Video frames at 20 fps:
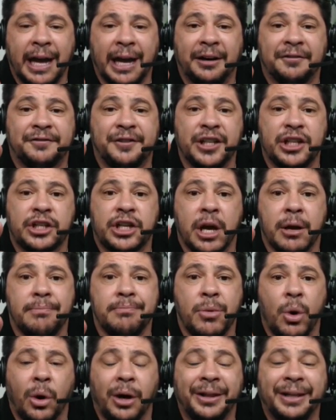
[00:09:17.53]
every
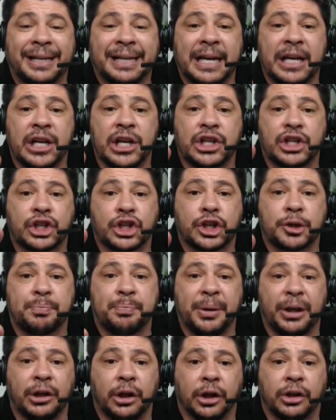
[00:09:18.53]
demonic
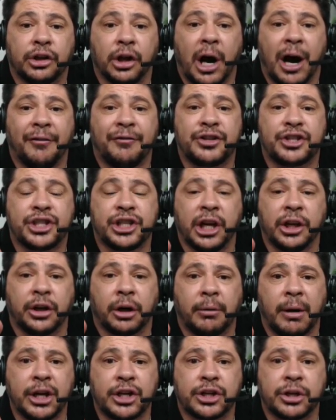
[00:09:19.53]
spirit of
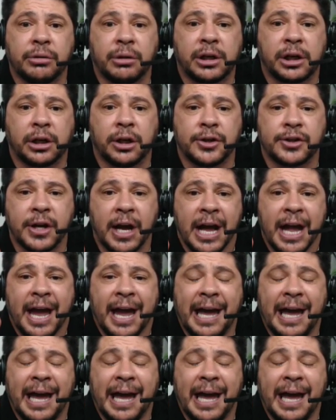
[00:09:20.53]
generational curse,